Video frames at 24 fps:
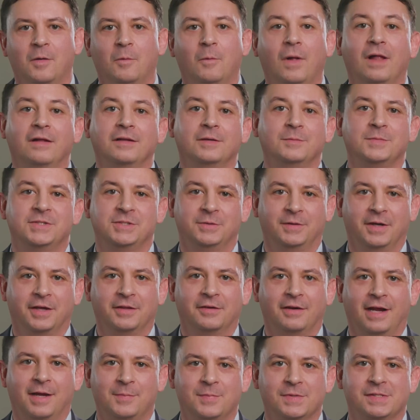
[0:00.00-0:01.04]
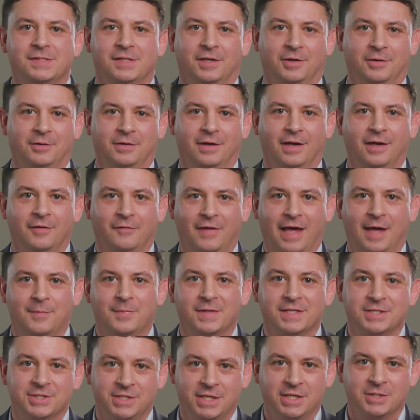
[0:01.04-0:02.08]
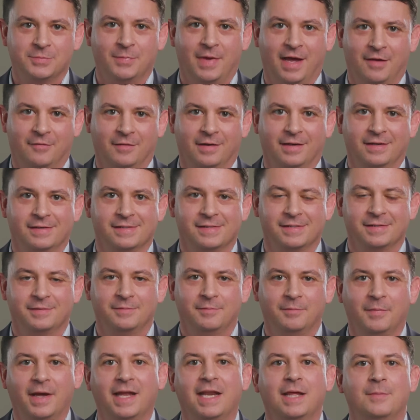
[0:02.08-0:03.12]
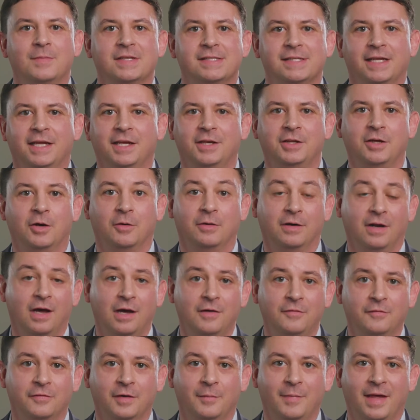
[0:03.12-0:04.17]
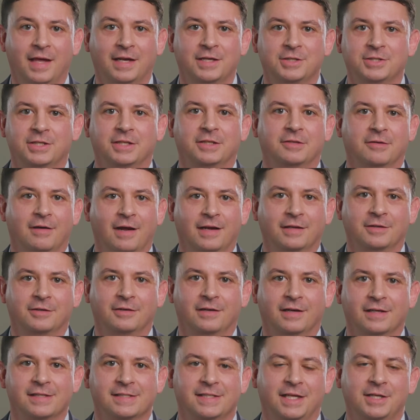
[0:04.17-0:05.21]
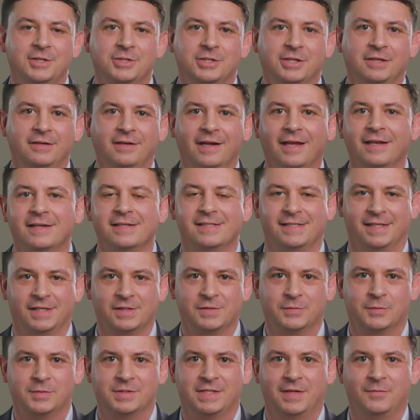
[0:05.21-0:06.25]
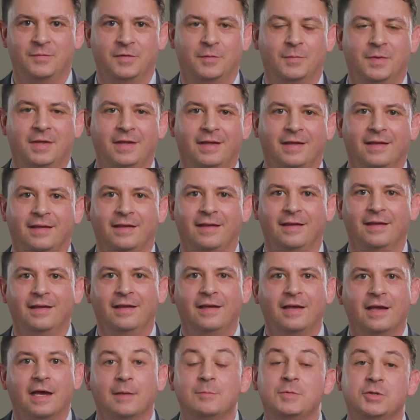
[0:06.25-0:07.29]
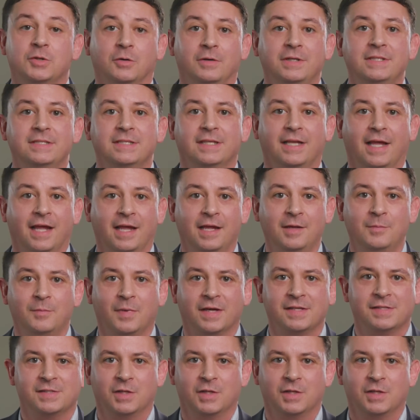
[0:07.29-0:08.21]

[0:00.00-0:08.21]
Welcome to another episode of AppExchange Mavericks. My name is Andy Ognenoff, a managing director at Accenture and a Salesforce MVP. I'm joined today by